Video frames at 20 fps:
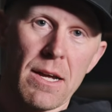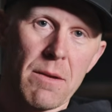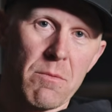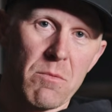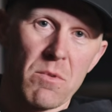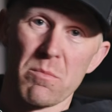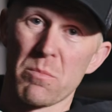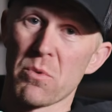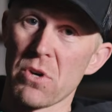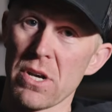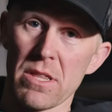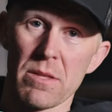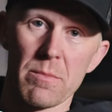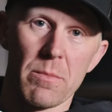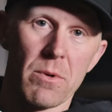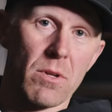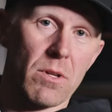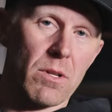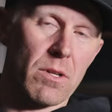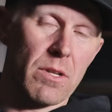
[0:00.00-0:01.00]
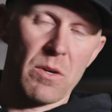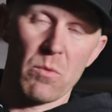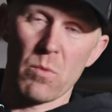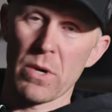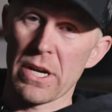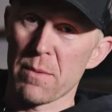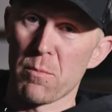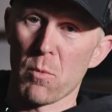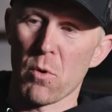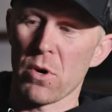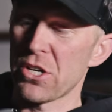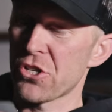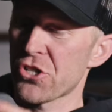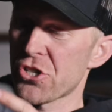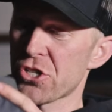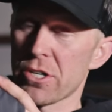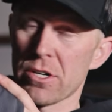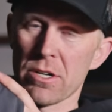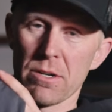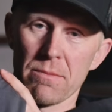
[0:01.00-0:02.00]
They're breathable, they wick
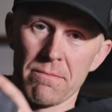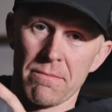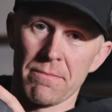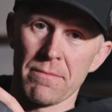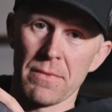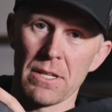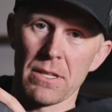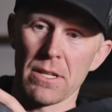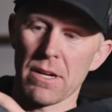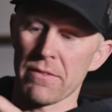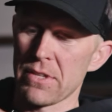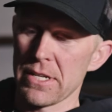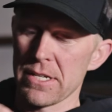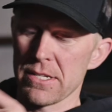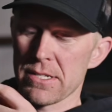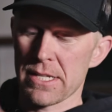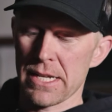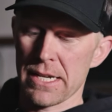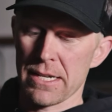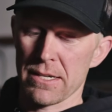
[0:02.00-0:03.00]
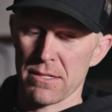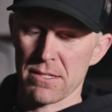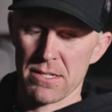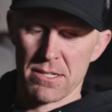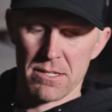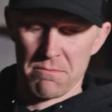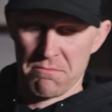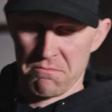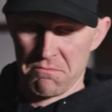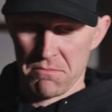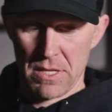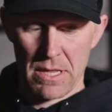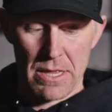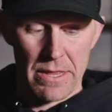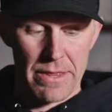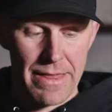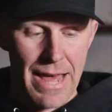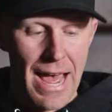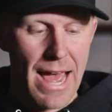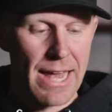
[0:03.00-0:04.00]
moisture. Love these things.
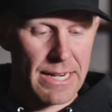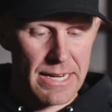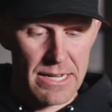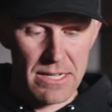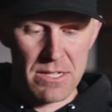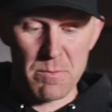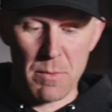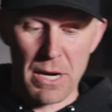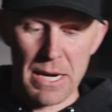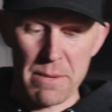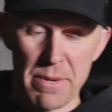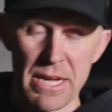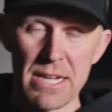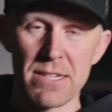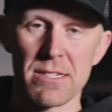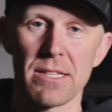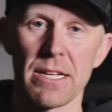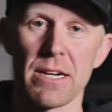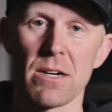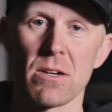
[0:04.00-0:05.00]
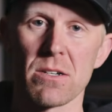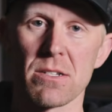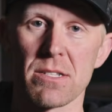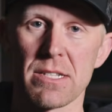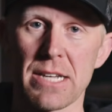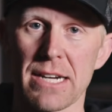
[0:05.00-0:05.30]
That is my base layers.